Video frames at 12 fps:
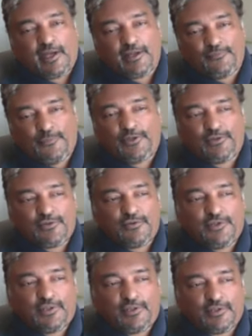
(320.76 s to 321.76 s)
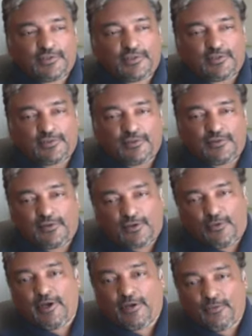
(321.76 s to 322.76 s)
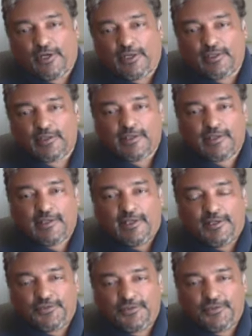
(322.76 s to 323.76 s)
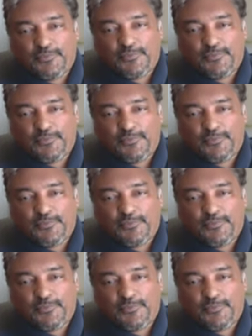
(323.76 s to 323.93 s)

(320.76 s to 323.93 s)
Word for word: been doing this quite a while, as you